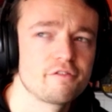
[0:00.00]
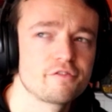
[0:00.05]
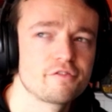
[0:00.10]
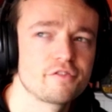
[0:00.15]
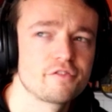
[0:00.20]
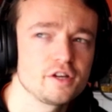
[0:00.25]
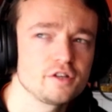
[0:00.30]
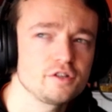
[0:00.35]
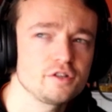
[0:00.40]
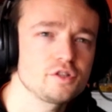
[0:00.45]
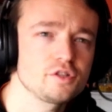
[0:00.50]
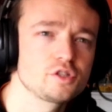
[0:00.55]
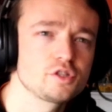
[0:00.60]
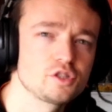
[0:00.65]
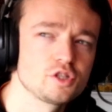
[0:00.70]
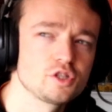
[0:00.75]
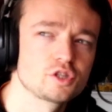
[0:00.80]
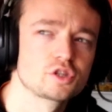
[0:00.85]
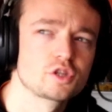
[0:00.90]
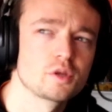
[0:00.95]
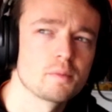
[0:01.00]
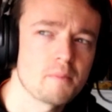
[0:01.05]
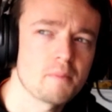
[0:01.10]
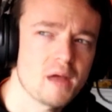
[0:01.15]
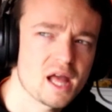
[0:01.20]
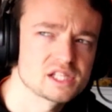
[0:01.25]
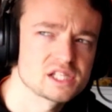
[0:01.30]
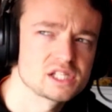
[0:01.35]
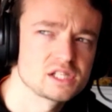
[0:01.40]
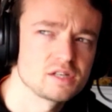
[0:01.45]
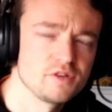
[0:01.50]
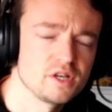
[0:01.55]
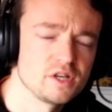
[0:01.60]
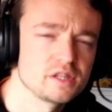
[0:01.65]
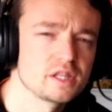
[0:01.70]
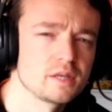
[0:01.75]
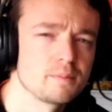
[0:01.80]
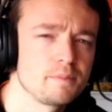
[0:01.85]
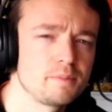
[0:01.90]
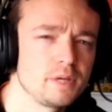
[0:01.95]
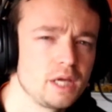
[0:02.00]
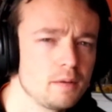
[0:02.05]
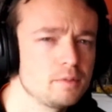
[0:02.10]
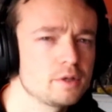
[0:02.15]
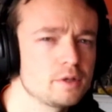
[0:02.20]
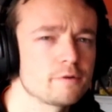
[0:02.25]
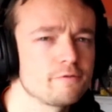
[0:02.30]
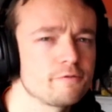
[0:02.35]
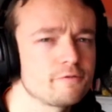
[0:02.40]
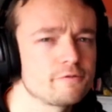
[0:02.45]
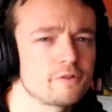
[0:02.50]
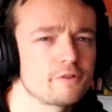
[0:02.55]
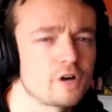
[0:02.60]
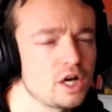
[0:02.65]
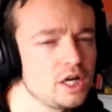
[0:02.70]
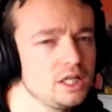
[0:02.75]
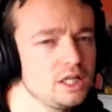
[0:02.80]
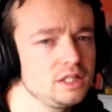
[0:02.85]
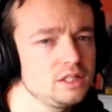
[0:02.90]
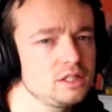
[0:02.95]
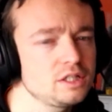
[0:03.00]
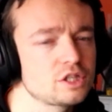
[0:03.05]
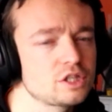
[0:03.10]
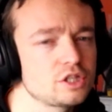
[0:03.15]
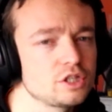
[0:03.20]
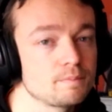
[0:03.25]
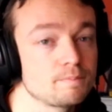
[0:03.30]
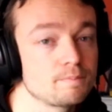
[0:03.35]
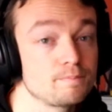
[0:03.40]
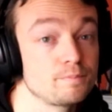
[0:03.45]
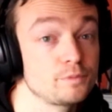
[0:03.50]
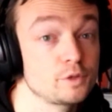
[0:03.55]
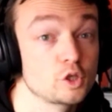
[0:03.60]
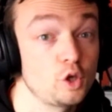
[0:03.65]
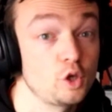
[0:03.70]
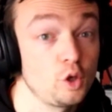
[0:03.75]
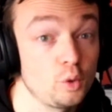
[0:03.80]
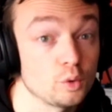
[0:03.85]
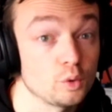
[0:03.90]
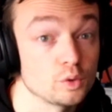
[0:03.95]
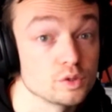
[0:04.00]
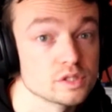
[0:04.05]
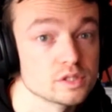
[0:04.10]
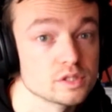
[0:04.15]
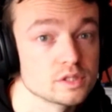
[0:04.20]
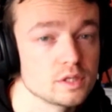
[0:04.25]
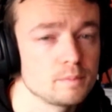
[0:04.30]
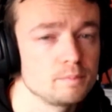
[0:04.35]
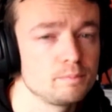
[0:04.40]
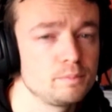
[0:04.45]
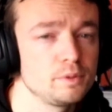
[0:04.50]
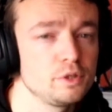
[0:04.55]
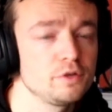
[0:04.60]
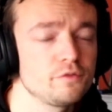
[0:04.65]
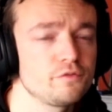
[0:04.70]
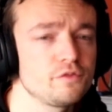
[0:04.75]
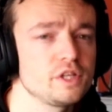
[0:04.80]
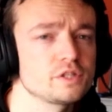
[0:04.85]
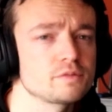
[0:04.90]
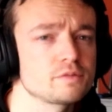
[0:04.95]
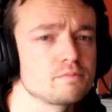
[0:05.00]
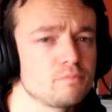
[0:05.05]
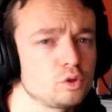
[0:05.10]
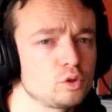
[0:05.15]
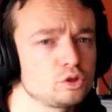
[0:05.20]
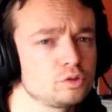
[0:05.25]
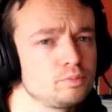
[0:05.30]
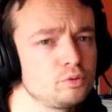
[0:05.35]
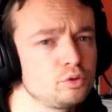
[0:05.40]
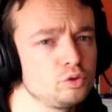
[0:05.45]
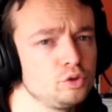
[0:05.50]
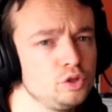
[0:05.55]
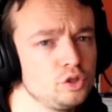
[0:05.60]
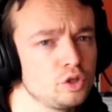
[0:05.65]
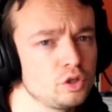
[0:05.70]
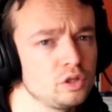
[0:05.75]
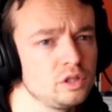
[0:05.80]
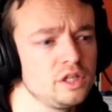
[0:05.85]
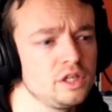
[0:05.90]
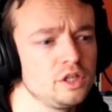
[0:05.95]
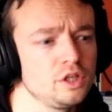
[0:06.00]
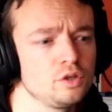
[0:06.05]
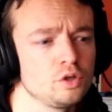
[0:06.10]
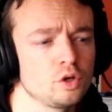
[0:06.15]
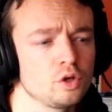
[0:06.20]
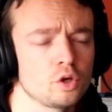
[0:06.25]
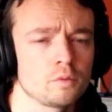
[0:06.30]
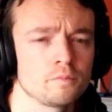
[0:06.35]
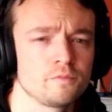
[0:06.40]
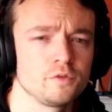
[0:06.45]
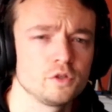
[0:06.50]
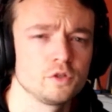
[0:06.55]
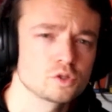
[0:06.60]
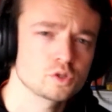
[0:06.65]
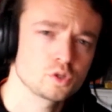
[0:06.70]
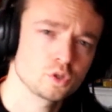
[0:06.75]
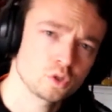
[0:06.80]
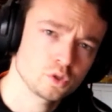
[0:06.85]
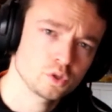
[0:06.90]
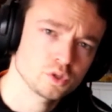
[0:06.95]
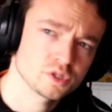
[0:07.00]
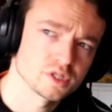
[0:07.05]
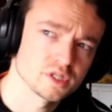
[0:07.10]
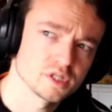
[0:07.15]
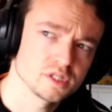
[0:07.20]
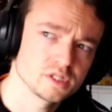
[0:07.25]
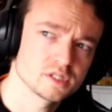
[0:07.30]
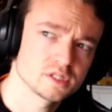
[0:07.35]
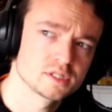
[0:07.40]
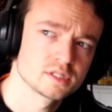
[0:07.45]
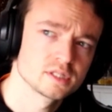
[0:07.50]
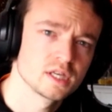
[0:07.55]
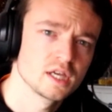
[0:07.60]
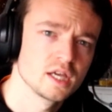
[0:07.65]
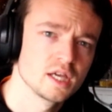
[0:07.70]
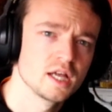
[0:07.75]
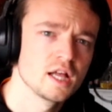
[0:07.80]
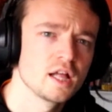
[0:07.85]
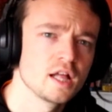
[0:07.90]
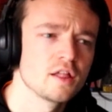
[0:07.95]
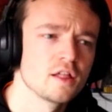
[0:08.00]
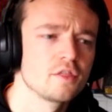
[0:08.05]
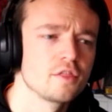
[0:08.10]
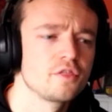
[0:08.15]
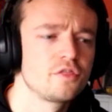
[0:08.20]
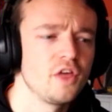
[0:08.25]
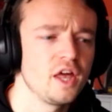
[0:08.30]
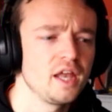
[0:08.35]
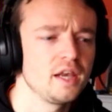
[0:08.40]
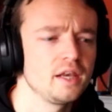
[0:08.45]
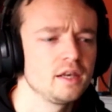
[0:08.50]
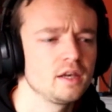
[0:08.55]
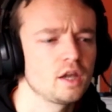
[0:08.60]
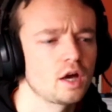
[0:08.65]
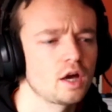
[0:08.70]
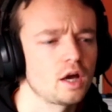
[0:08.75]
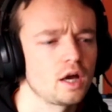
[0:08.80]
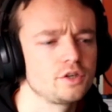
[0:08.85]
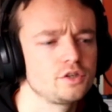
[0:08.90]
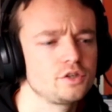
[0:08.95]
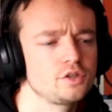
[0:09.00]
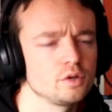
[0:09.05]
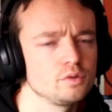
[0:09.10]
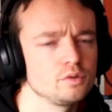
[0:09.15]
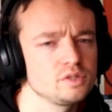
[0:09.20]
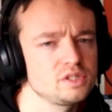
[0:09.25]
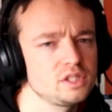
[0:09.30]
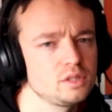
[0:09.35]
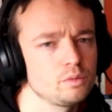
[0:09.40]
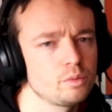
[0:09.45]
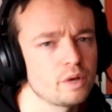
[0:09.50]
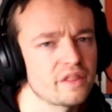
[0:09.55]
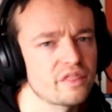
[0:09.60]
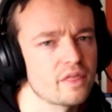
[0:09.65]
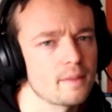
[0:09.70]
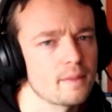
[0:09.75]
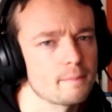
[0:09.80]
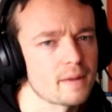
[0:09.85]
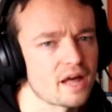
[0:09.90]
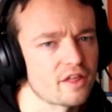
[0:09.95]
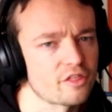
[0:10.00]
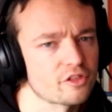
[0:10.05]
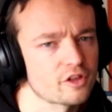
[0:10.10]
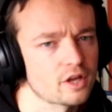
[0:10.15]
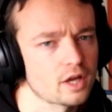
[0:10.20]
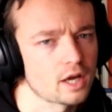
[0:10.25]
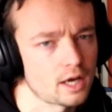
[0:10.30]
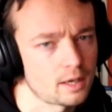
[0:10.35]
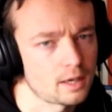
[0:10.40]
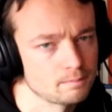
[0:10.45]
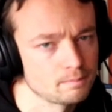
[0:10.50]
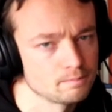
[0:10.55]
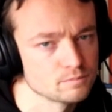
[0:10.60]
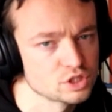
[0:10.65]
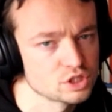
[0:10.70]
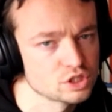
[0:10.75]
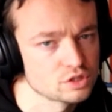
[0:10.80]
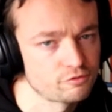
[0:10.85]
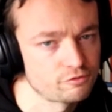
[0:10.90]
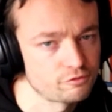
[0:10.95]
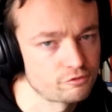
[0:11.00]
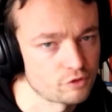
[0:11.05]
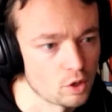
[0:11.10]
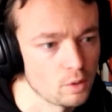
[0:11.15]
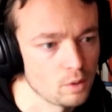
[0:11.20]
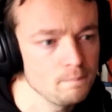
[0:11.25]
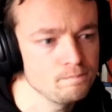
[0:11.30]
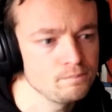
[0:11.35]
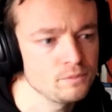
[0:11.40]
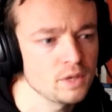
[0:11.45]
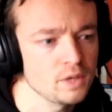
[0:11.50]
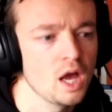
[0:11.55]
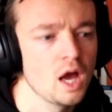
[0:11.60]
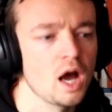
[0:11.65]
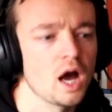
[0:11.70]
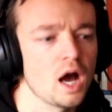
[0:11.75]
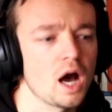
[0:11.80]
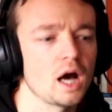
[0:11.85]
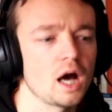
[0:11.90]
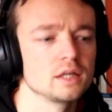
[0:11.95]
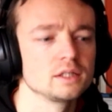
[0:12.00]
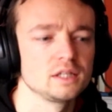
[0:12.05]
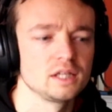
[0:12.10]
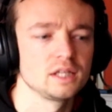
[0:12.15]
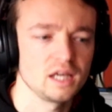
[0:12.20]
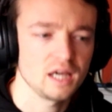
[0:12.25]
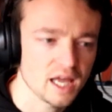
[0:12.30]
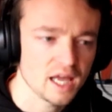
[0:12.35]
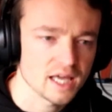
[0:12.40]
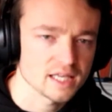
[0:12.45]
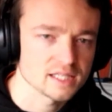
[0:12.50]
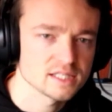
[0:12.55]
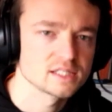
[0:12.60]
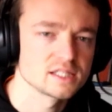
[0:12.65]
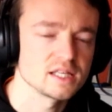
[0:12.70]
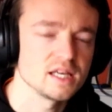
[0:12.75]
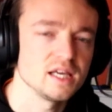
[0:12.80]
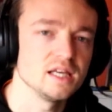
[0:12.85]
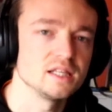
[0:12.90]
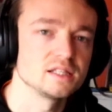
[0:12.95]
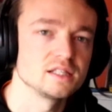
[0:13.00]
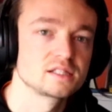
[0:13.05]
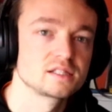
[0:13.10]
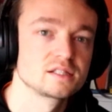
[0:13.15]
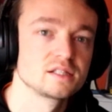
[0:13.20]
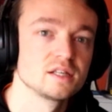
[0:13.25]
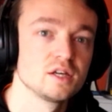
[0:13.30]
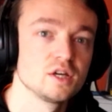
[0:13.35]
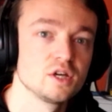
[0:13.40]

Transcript: they understood the maths of it, they'd be able to find the cause. But if there's multiple nonlinear, non-obvious causes, then I don't see where the math comes from unless it's